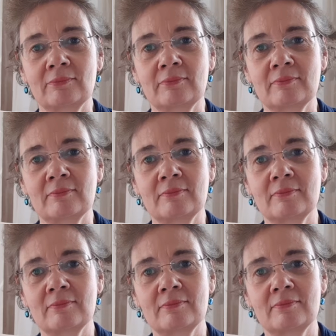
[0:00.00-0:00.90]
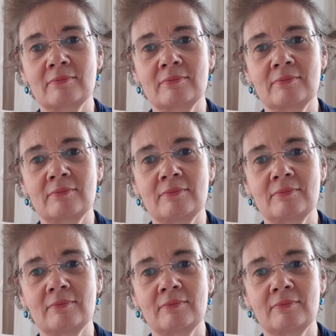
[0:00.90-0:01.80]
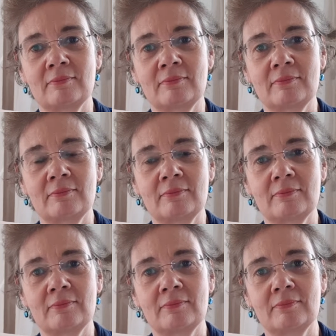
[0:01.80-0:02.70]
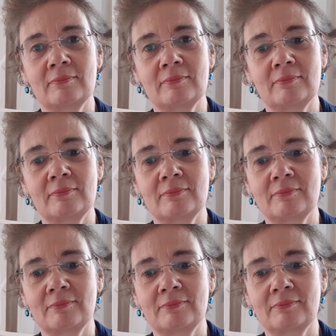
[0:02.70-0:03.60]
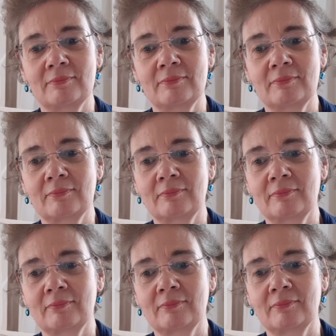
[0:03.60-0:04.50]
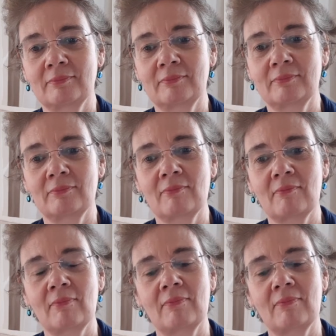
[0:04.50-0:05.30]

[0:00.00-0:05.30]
[no speech]